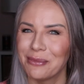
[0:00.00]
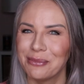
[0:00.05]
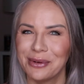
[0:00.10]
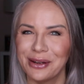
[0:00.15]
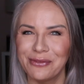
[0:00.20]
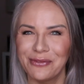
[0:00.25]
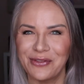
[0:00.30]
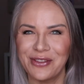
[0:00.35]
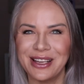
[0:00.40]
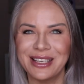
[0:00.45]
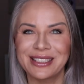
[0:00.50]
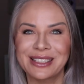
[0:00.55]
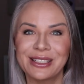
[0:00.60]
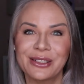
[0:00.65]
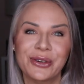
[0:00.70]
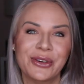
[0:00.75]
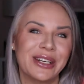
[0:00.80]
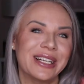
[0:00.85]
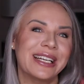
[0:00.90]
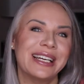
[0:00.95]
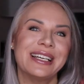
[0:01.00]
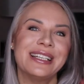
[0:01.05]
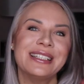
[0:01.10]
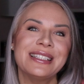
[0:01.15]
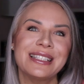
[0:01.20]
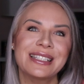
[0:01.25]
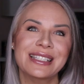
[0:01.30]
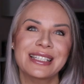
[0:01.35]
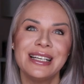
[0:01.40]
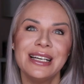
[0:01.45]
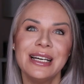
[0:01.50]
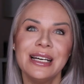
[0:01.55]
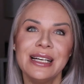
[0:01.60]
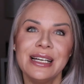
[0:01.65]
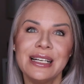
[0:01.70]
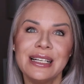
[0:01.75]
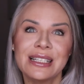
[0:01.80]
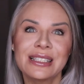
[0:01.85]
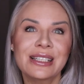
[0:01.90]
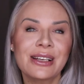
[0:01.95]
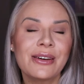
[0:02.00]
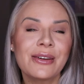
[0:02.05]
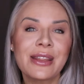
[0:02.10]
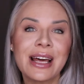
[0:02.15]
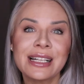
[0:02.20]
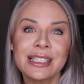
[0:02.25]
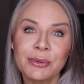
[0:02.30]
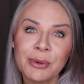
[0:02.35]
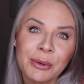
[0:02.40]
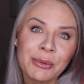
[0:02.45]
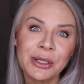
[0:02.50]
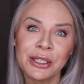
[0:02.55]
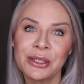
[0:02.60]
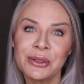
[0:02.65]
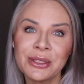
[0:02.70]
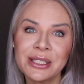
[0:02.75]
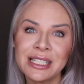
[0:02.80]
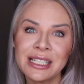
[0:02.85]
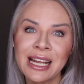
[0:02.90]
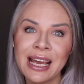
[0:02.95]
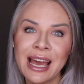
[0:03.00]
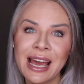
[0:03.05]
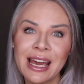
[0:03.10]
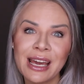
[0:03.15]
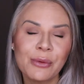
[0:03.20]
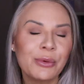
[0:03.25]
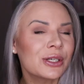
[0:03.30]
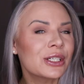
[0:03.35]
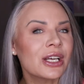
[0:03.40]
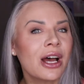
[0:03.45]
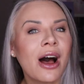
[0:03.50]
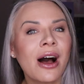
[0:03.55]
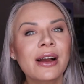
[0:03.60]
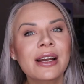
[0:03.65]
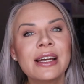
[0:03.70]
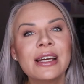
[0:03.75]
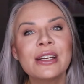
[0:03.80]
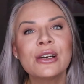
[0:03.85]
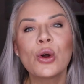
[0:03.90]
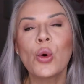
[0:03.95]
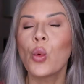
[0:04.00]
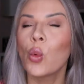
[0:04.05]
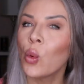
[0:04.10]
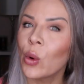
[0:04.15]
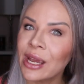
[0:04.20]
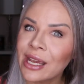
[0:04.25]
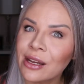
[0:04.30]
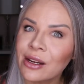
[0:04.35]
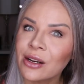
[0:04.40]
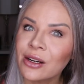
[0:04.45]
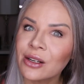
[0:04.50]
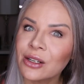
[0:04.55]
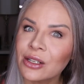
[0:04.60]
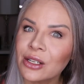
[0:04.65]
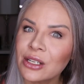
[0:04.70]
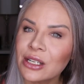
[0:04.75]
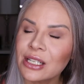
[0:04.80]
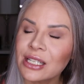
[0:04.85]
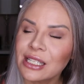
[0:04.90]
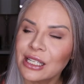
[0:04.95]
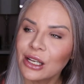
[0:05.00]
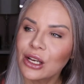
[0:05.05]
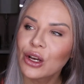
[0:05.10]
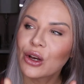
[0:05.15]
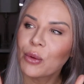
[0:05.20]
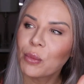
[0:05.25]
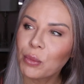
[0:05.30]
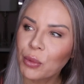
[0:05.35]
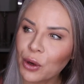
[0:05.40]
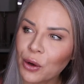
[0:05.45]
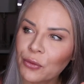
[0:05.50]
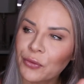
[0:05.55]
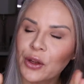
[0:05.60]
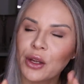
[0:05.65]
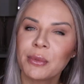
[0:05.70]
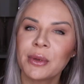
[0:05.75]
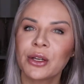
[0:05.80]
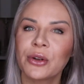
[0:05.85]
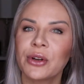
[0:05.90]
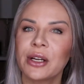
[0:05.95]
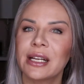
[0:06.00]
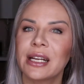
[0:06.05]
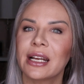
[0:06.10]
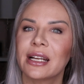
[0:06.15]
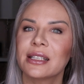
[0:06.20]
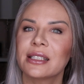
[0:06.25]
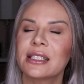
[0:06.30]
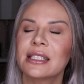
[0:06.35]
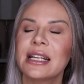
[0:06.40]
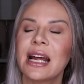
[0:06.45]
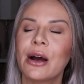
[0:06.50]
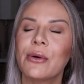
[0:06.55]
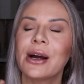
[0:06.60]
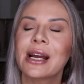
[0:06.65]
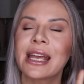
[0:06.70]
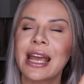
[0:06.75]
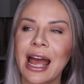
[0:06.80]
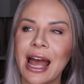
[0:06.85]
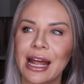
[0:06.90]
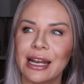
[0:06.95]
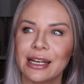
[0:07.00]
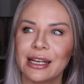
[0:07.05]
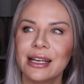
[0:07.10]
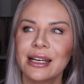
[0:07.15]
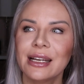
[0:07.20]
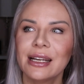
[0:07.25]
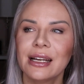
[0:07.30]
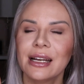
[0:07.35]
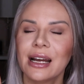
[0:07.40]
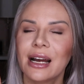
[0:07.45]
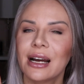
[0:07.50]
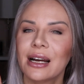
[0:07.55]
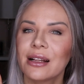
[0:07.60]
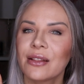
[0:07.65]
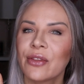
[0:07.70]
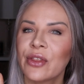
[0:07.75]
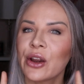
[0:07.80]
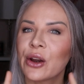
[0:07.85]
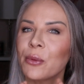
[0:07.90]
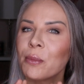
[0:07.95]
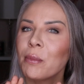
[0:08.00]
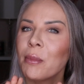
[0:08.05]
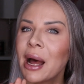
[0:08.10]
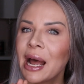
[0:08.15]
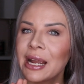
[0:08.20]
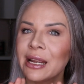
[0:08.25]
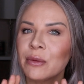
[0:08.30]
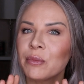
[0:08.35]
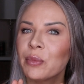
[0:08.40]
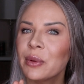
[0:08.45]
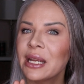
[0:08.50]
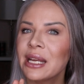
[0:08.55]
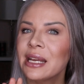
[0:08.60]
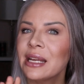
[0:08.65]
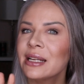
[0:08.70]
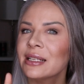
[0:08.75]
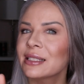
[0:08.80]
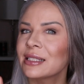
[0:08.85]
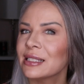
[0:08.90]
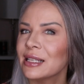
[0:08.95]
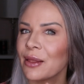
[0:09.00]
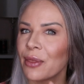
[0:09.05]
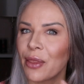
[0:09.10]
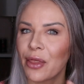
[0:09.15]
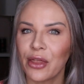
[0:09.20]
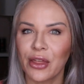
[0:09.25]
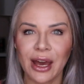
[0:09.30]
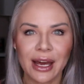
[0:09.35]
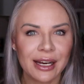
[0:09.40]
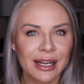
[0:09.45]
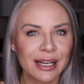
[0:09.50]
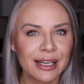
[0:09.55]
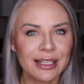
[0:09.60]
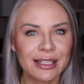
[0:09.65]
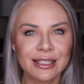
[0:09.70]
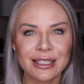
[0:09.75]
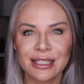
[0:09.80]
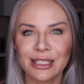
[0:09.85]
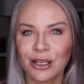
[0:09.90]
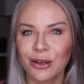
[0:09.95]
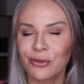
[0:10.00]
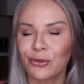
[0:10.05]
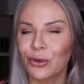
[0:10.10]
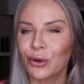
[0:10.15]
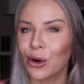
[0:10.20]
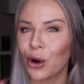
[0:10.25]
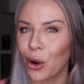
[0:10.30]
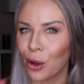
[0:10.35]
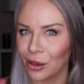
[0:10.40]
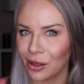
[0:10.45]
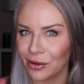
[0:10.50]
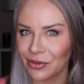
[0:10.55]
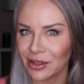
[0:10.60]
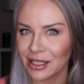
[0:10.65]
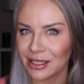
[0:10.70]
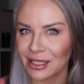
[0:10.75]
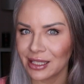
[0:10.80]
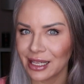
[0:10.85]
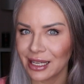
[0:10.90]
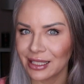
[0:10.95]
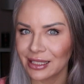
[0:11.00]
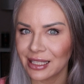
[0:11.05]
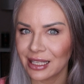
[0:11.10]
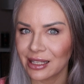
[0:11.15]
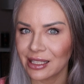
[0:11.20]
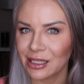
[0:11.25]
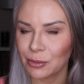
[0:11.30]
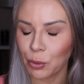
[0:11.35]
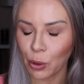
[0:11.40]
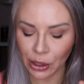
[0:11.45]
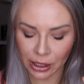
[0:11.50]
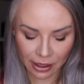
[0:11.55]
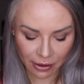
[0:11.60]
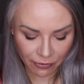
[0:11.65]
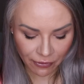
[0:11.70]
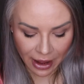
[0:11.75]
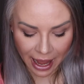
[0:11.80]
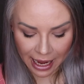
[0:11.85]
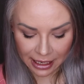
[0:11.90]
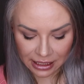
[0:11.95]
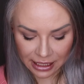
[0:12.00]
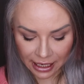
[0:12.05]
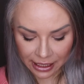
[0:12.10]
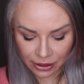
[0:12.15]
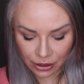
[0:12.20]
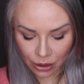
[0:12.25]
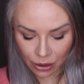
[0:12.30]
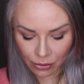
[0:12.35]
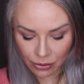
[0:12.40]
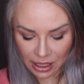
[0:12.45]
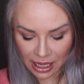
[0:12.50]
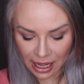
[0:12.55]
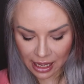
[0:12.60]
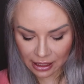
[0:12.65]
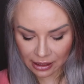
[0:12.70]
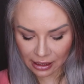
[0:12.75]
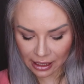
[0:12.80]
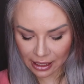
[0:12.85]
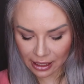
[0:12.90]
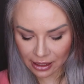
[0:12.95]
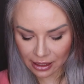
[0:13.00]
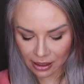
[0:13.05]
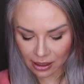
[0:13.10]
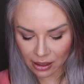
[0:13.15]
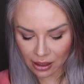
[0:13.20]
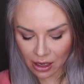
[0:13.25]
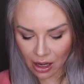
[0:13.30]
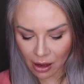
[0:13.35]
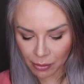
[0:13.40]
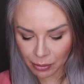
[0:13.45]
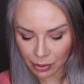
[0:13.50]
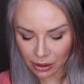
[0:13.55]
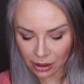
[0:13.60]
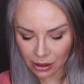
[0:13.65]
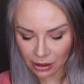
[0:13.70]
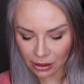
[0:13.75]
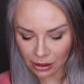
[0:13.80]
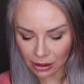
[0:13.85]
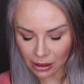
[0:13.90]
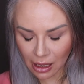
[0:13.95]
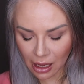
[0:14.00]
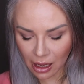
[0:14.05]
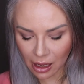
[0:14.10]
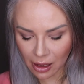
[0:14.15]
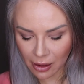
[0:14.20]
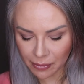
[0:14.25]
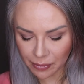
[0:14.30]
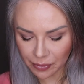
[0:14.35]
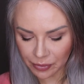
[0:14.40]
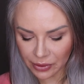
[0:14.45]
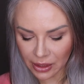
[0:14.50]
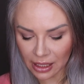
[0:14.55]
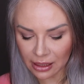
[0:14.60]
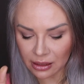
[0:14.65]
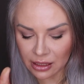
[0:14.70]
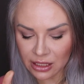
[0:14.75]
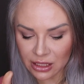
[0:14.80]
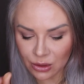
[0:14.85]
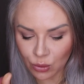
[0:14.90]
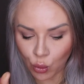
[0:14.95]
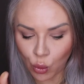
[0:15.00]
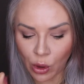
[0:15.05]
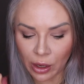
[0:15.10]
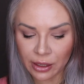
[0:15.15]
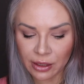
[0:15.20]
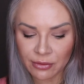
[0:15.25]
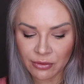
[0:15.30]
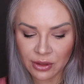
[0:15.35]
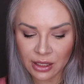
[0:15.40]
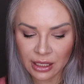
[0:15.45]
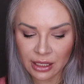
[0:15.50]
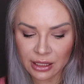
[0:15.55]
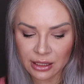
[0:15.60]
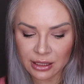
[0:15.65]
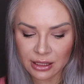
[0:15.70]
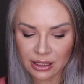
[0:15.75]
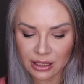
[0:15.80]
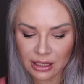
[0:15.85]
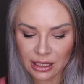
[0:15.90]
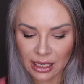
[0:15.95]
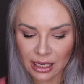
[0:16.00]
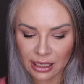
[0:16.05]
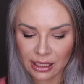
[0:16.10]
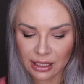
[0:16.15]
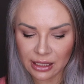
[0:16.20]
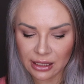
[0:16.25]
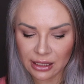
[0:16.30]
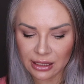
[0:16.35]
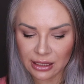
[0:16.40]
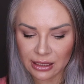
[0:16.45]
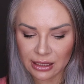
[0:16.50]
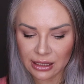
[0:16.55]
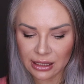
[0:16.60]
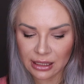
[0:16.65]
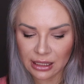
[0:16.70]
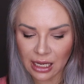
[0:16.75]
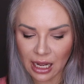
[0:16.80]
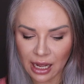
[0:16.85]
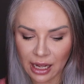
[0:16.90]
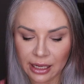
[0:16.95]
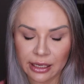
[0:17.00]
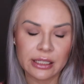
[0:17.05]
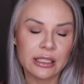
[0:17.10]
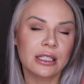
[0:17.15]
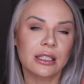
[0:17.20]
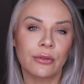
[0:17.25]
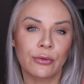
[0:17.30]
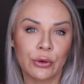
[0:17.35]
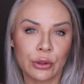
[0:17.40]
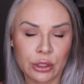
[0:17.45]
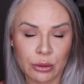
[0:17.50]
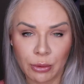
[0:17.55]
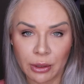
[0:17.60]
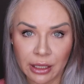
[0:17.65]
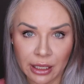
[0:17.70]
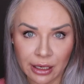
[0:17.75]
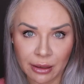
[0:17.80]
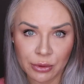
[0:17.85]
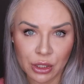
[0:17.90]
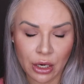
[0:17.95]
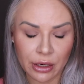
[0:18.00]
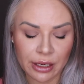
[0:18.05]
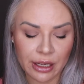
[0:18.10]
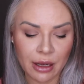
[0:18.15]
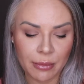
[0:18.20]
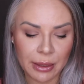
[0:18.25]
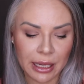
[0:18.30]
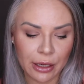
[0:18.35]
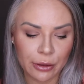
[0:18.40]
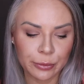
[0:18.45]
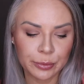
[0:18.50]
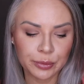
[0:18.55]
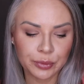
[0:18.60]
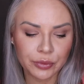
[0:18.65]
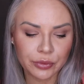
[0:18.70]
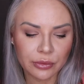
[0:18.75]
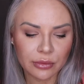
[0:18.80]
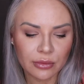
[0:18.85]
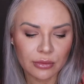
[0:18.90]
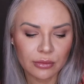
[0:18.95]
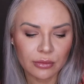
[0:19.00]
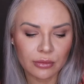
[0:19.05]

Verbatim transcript: of these ingredients. So that's what we're doing today. We're talking weird perfume ingredients. Now, again, there might be synthetics for all of these things at this point. In fact, I know that like a couple, um, at least one of these, it is, uh, and it's the first one that I'm talking about.